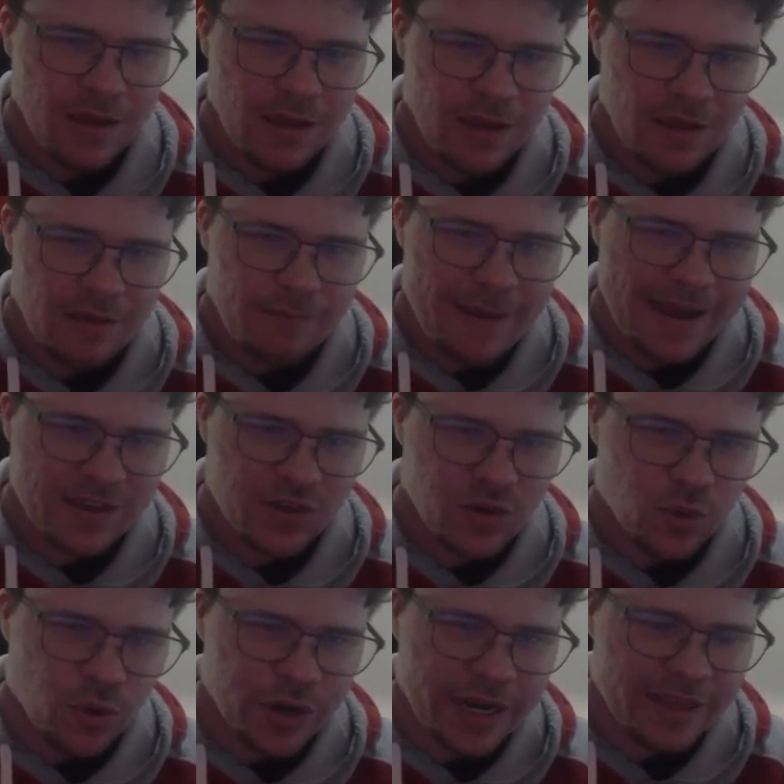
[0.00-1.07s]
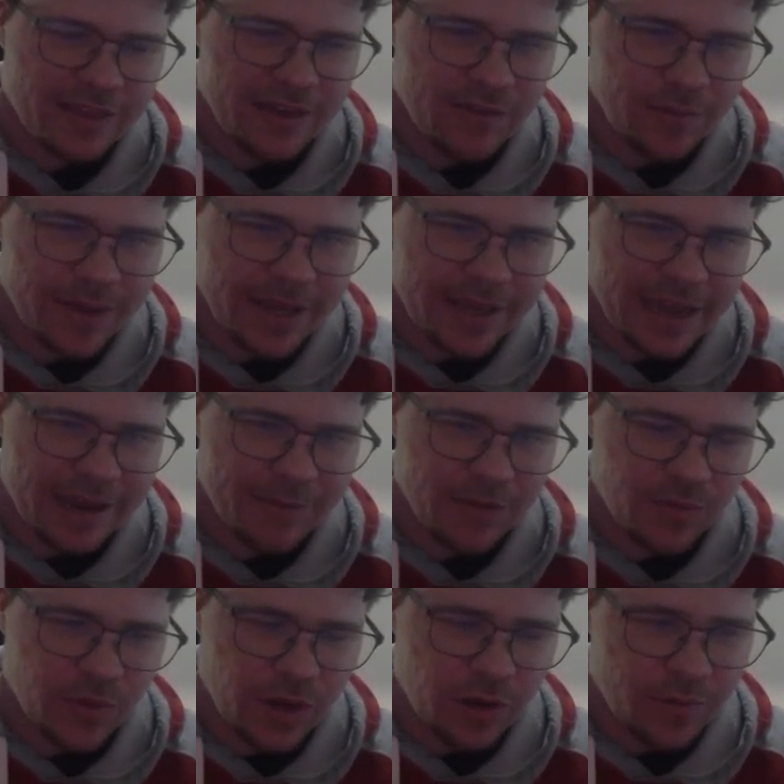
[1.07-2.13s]
Max Gawn needs to have a big game as
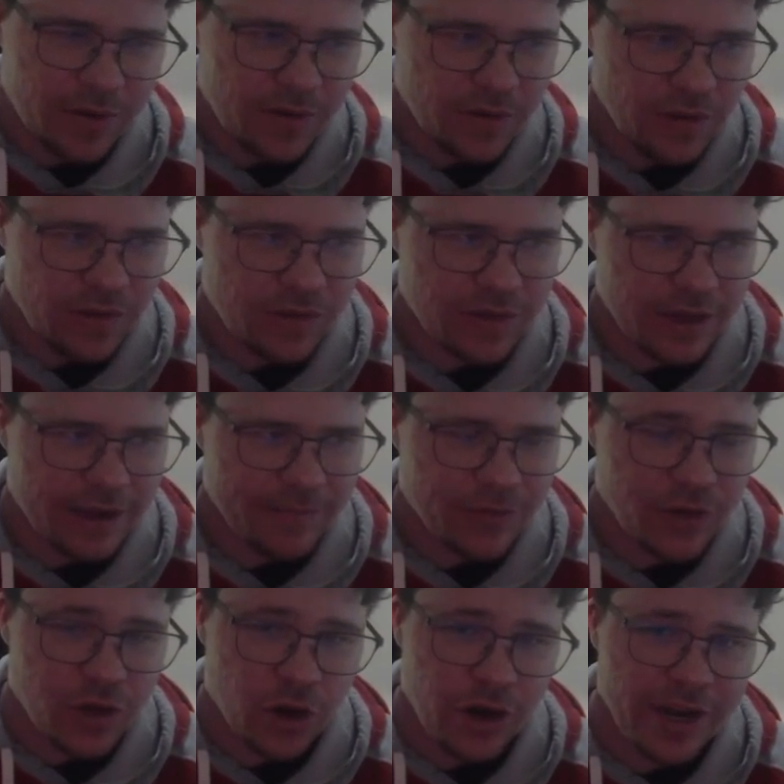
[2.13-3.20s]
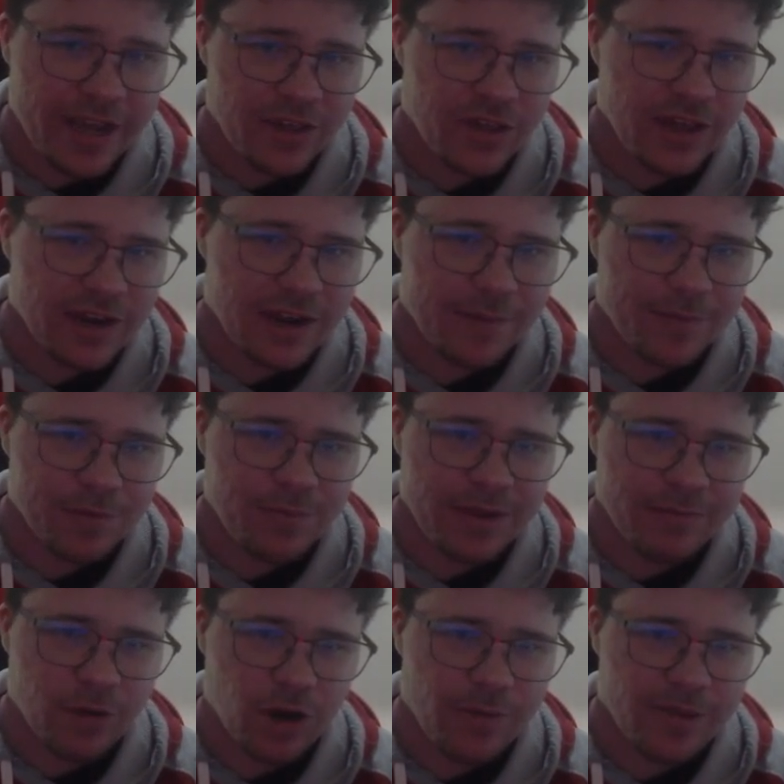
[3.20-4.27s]
well. Because De Koning actually had a couple of big
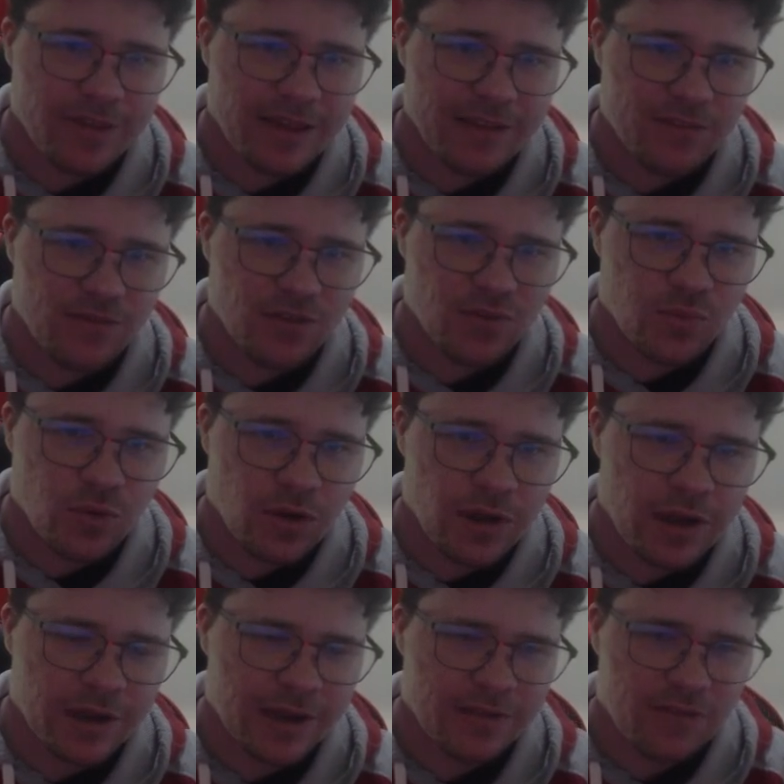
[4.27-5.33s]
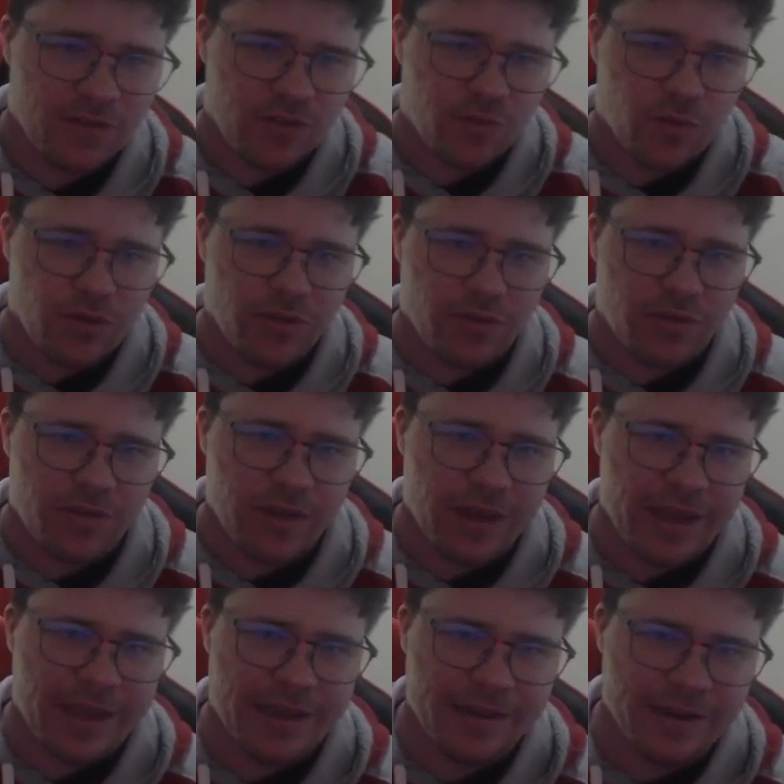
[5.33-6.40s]
moments against the Swans.
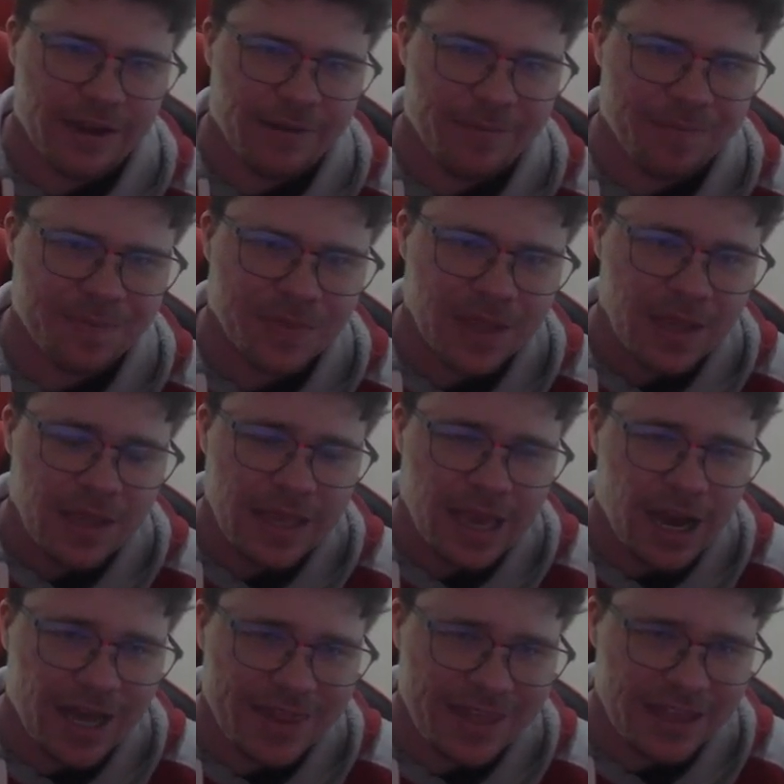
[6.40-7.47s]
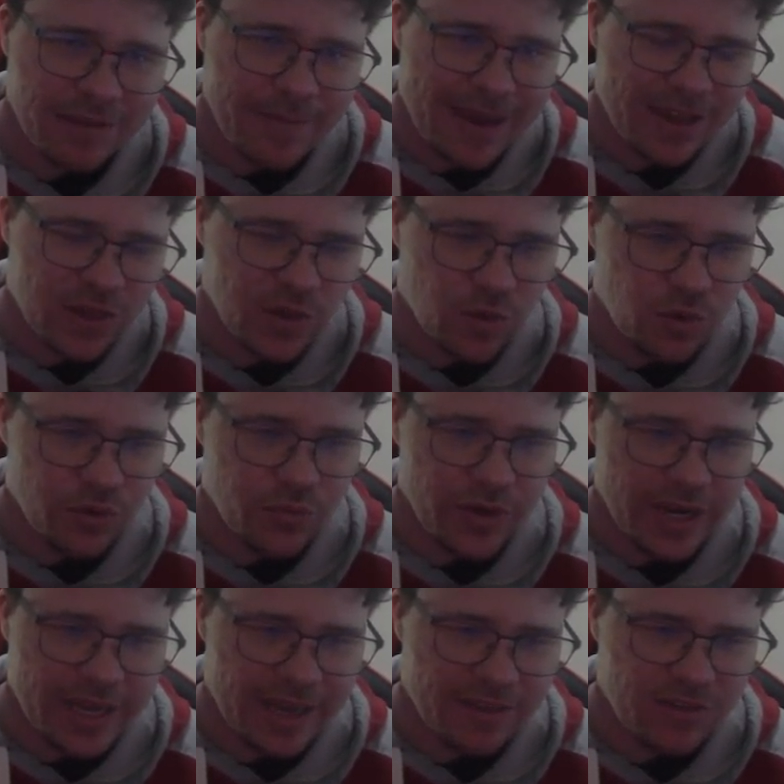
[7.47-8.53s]
And I think that Max Gawn
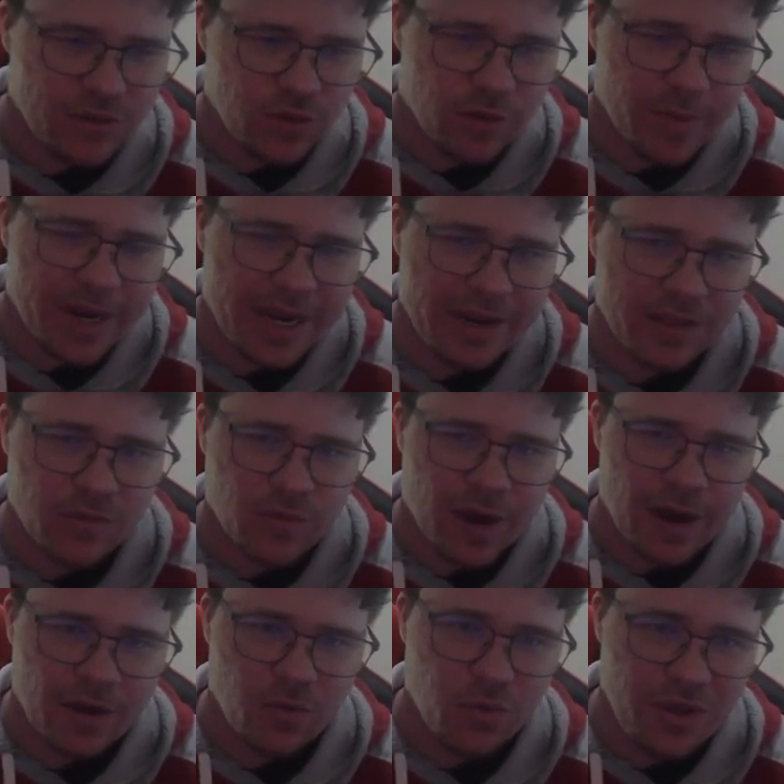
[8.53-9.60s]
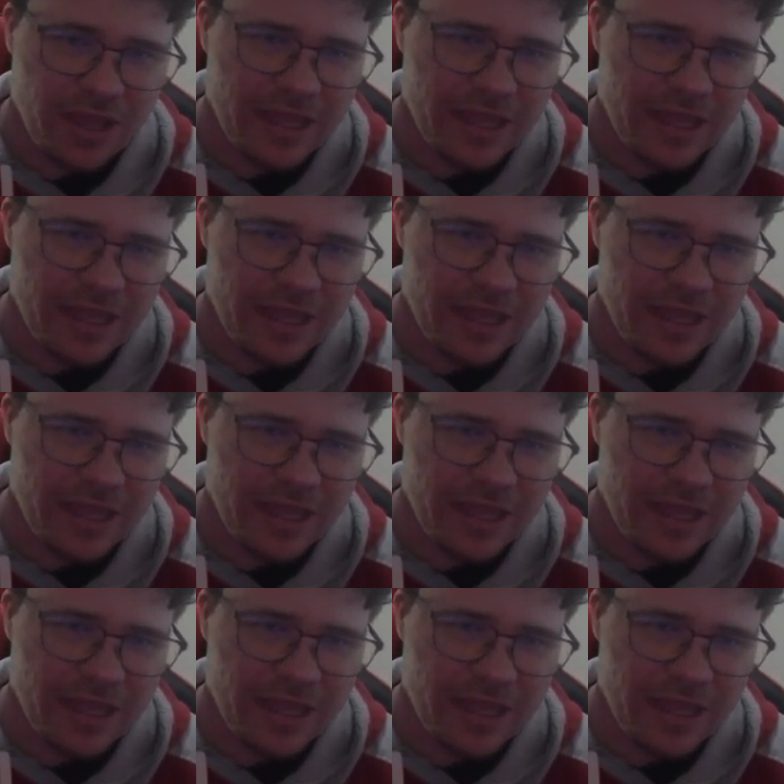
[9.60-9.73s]
really has to dominate in the ruck.